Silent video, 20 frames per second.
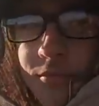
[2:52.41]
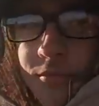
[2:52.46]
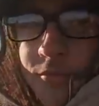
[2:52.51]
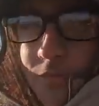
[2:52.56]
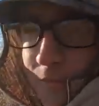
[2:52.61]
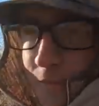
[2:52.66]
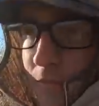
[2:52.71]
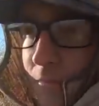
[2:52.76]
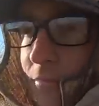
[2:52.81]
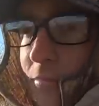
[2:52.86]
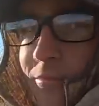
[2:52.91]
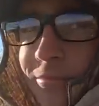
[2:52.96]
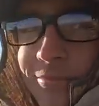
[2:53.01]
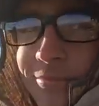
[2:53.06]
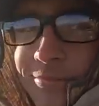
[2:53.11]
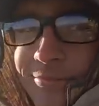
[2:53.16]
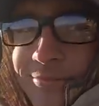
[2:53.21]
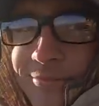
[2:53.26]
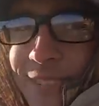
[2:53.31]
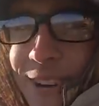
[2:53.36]
this bad boy
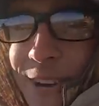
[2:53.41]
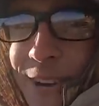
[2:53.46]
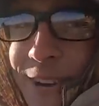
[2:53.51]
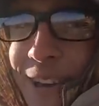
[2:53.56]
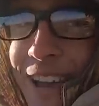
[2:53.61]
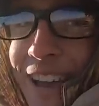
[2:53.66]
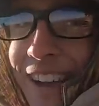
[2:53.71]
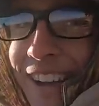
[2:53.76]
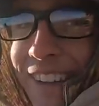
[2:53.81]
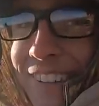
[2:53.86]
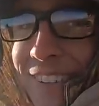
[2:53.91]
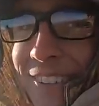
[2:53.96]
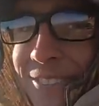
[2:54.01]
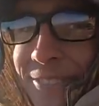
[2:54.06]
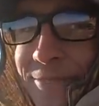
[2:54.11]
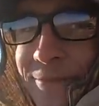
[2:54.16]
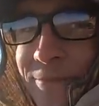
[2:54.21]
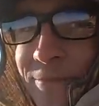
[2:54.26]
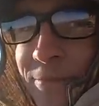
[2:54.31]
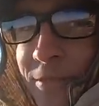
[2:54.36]
again. Oh yeah.
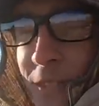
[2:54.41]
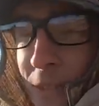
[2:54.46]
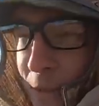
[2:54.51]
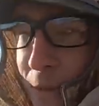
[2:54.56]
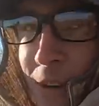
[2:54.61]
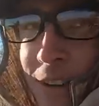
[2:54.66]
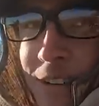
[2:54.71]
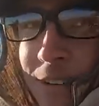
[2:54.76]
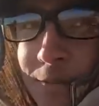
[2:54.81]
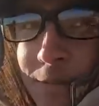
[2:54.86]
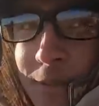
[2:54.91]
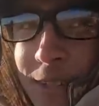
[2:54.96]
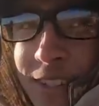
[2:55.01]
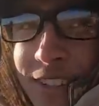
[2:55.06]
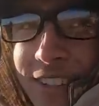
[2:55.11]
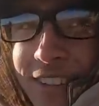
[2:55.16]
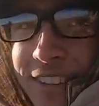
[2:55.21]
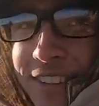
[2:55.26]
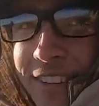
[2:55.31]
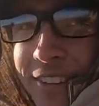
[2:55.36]
Thank you. You're welcome.
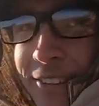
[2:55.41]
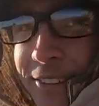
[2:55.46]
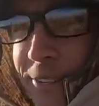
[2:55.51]
Well, that's a